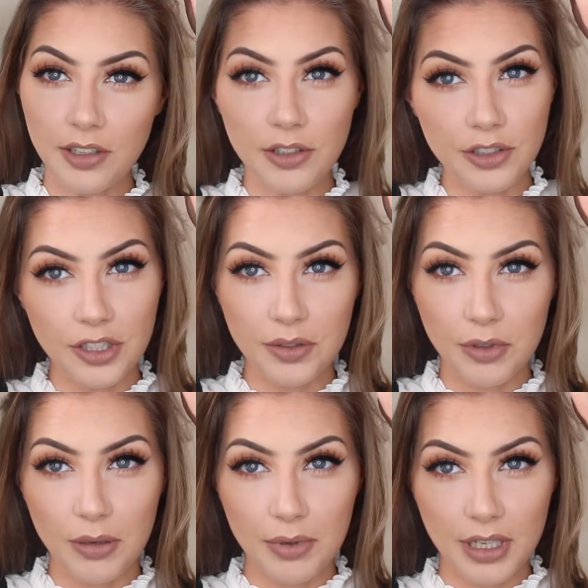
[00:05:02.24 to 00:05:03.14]
you just
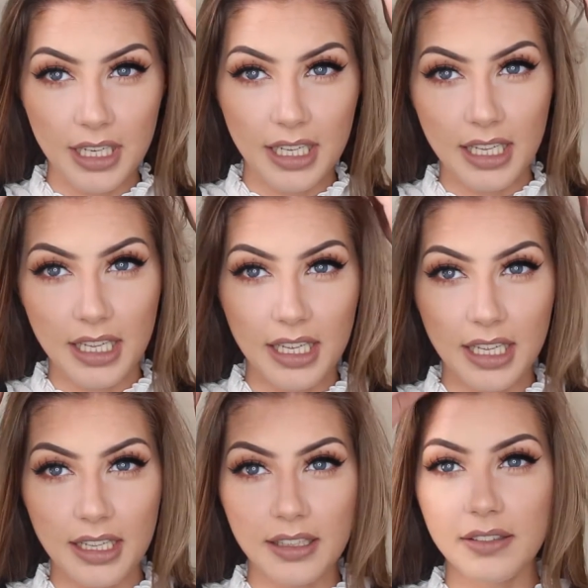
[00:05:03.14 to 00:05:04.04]
want to put it
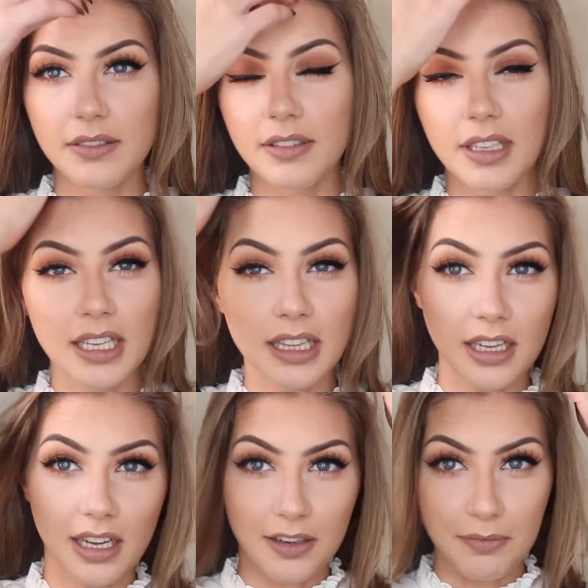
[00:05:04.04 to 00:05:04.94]
in the
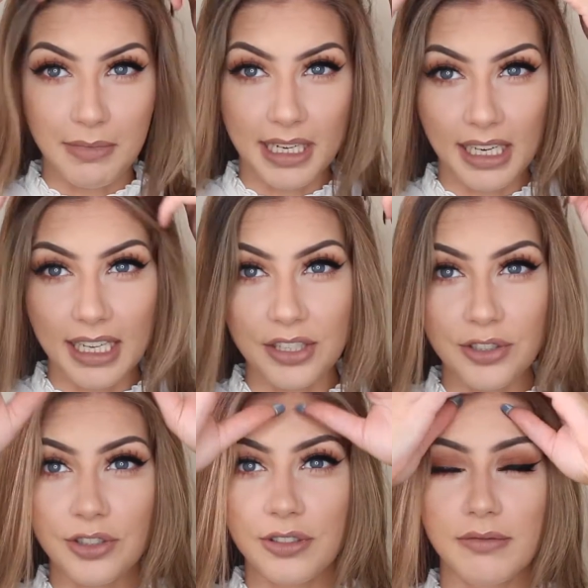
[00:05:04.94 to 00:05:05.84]
kind of
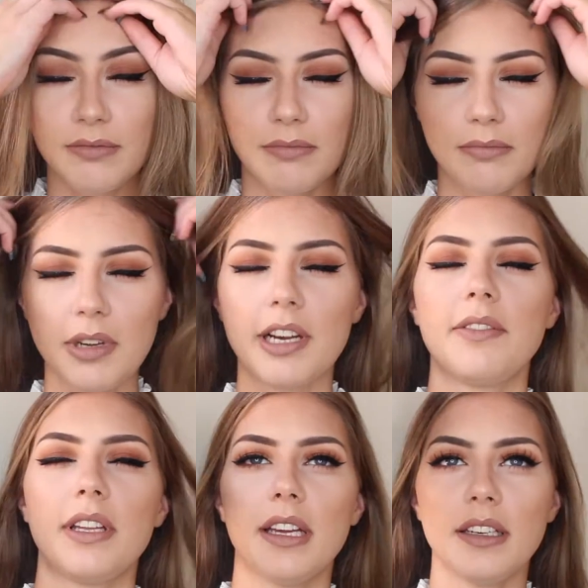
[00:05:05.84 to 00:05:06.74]
middle-ish part of
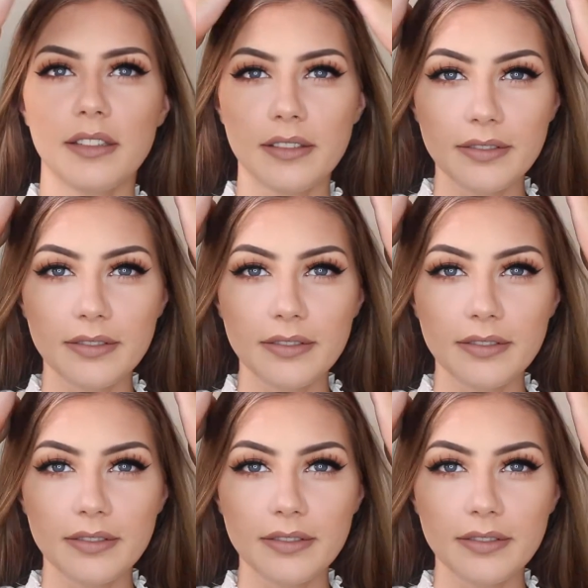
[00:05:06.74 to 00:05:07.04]
your head.